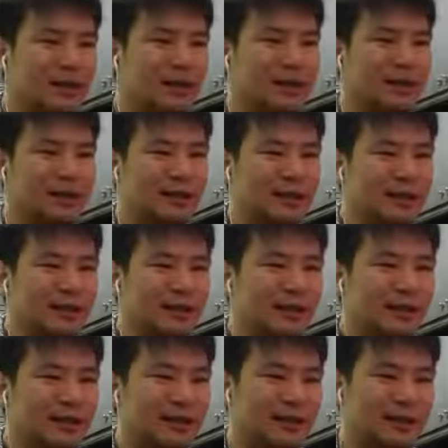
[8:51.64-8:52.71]
think
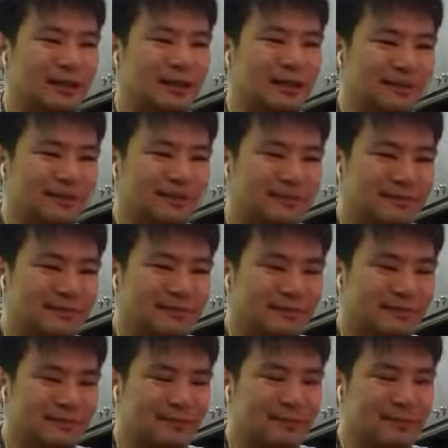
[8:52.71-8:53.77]
um
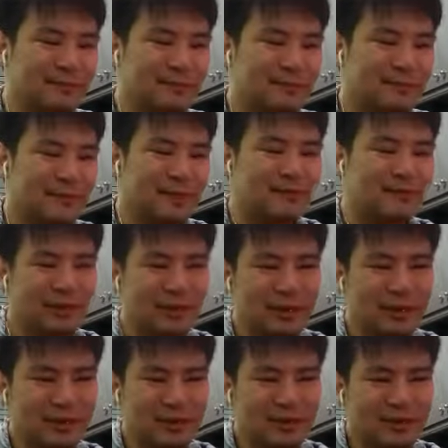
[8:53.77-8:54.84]
it's very
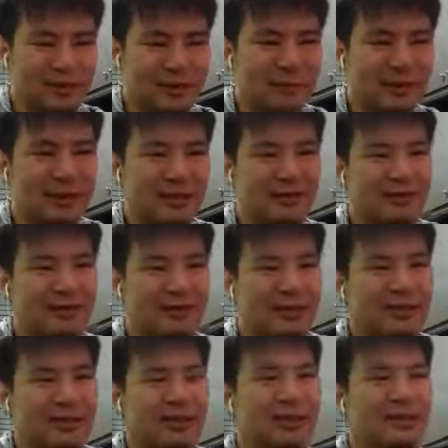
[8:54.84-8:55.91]
true for me as well.
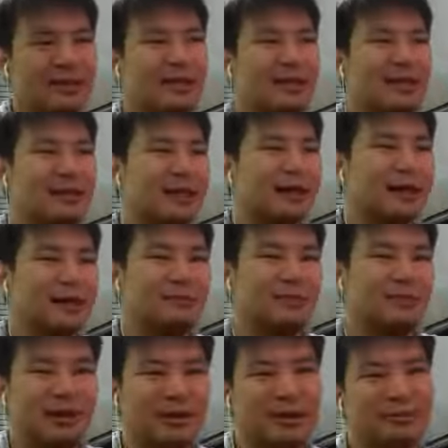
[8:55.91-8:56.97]
Like the more I
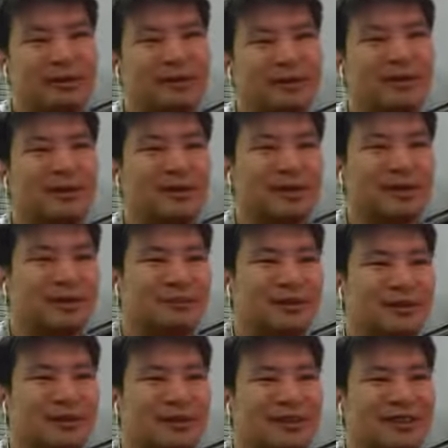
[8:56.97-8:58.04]
explore Clojure, the
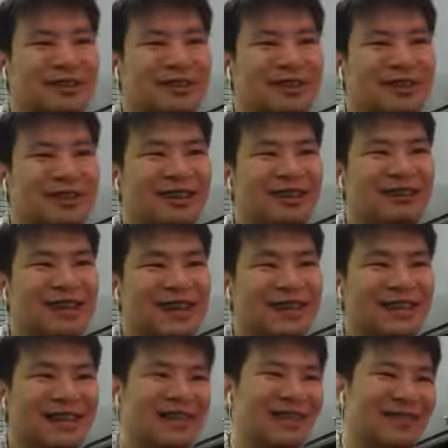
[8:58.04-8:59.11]
more amazed I
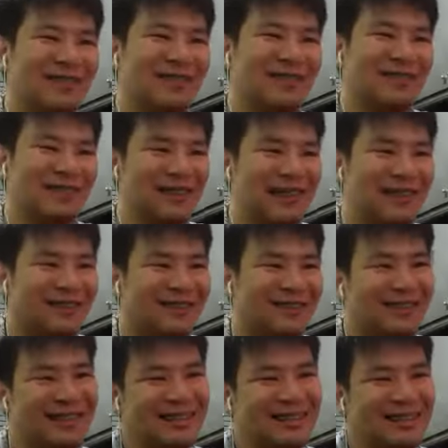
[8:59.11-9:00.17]
am at what
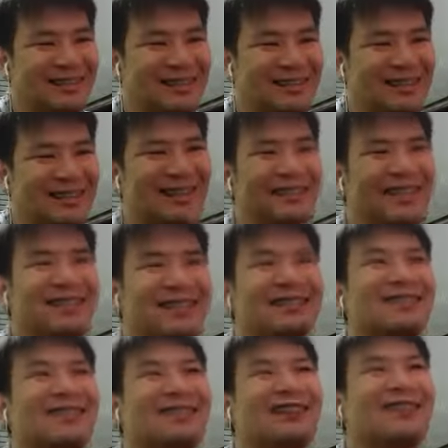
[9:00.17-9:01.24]

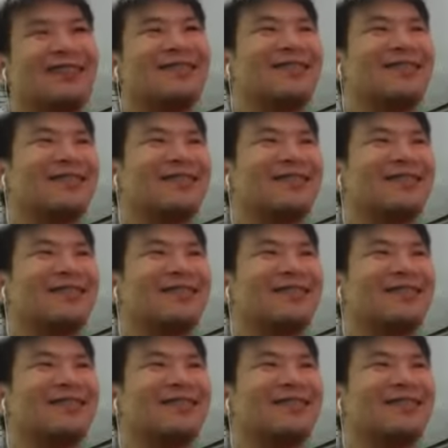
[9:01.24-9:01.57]
um